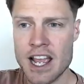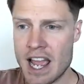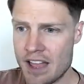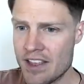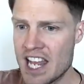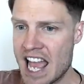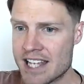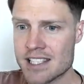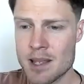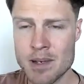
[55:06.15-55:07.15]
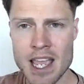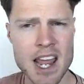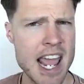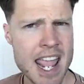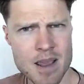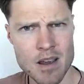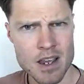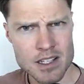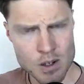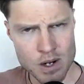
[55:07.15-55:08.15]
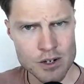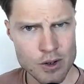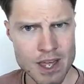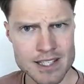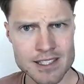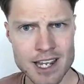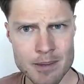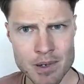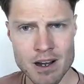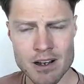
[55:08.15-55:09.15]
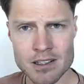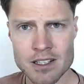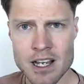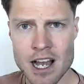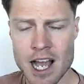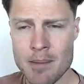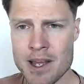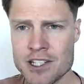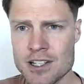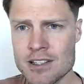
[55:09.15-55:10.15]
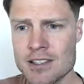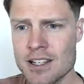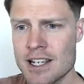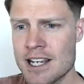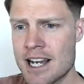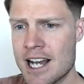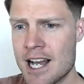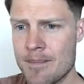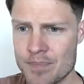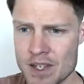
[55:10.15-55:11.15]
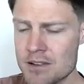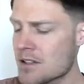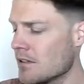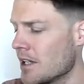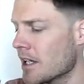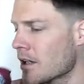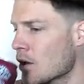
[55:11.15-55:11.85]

and then ask them again, hey, do you want to do that Skype call I mentioned? Here's the link.